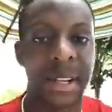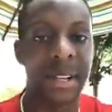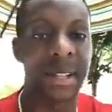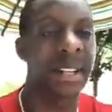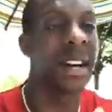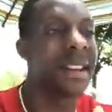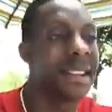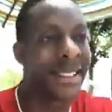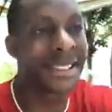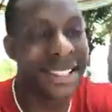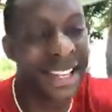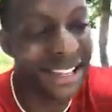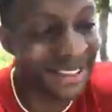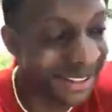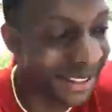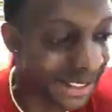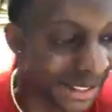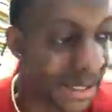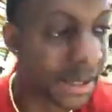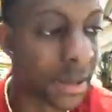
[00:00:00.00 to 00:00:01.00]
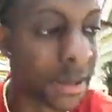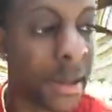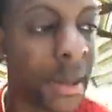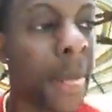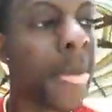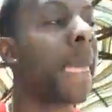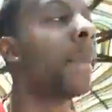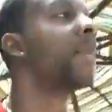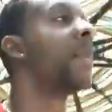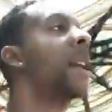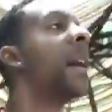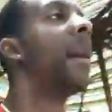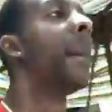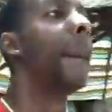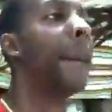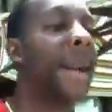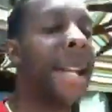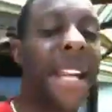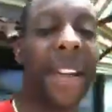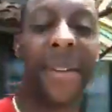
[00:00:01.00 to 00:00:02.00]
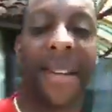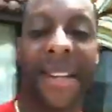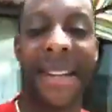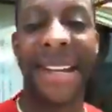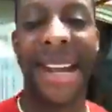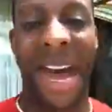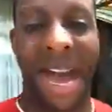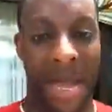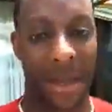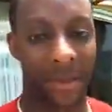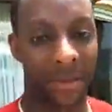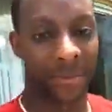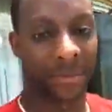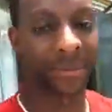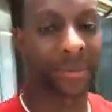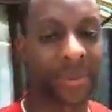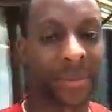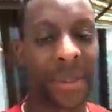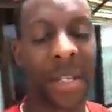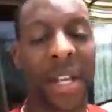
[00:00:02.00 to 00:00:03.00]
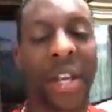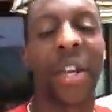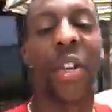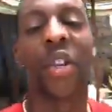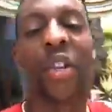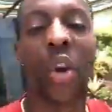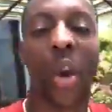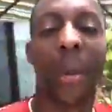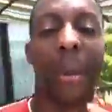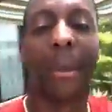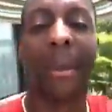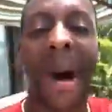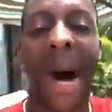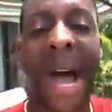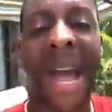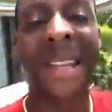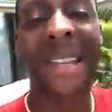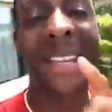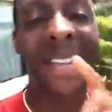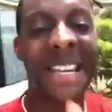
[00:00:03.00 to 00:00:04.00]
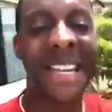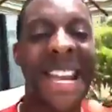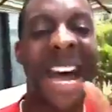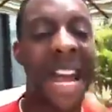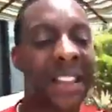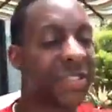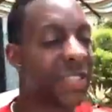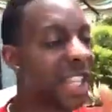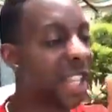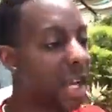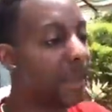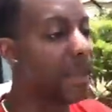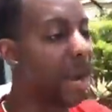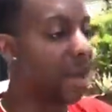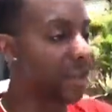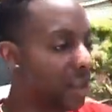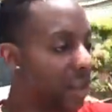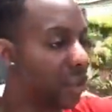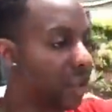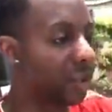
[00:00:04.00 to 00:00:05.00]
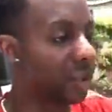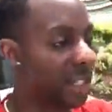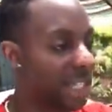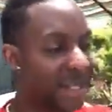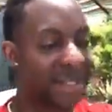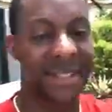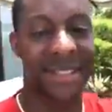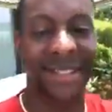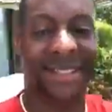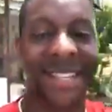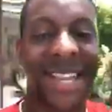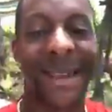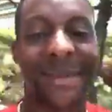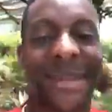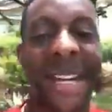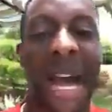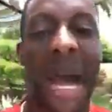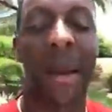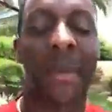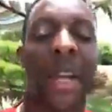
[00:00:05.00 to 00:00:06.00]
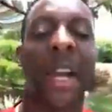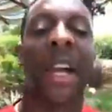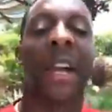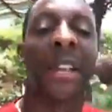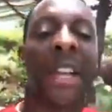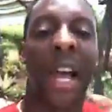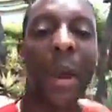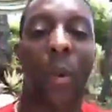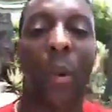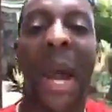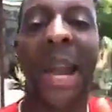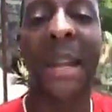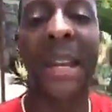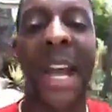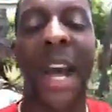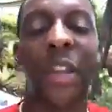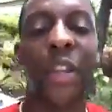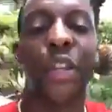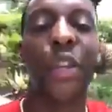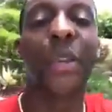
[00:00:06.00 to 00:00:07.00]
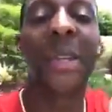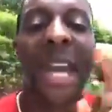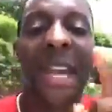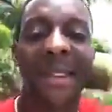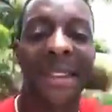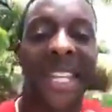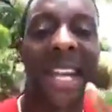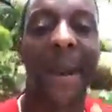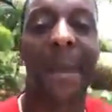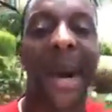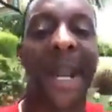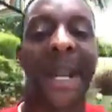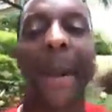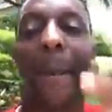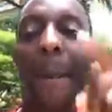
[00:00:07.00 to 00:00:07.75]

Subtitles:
Because understand this. Believe it or not, your mind cannot think about two things at the same time. Like right now, you can't think about